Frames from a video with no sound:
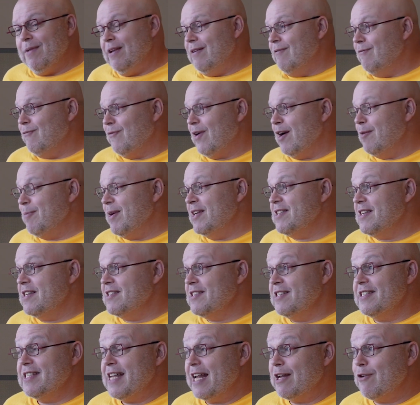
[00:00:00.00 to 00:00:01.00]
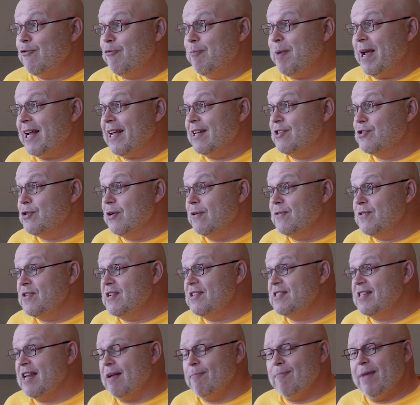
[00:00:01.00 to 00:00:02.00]
And Firebase is a set of backend
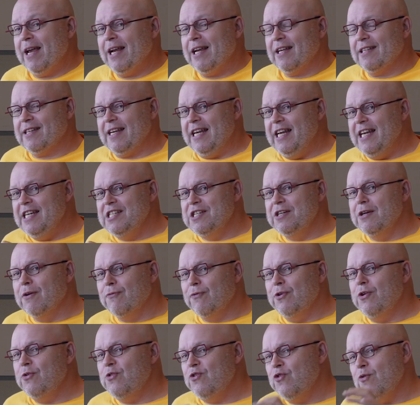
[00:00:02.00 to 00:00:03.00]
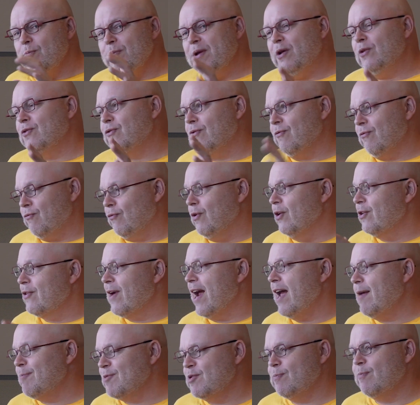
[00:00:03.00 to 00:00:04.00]
services that make it easier for you to build Flutter
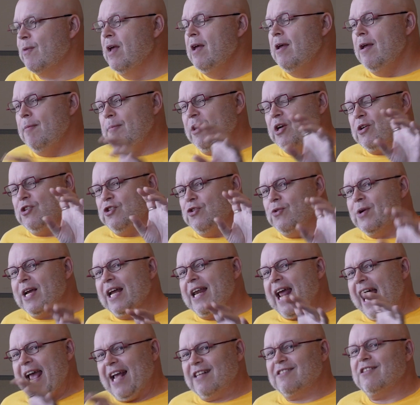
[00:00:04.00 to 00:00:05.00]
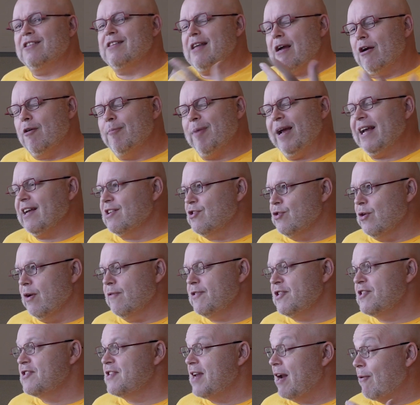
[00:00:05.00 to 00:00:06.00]
apps, because you can access our backend
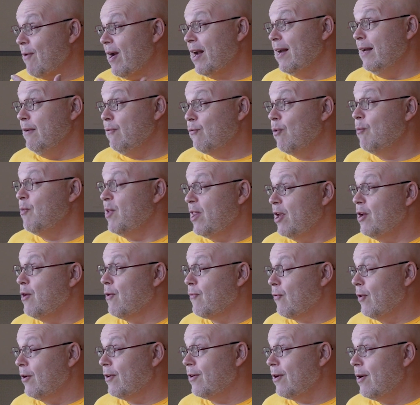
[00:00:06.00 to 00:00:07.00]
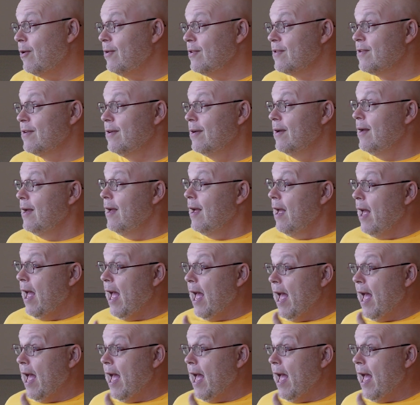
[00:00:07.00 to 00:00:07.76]
services directly from within your Flutter code. Yeah.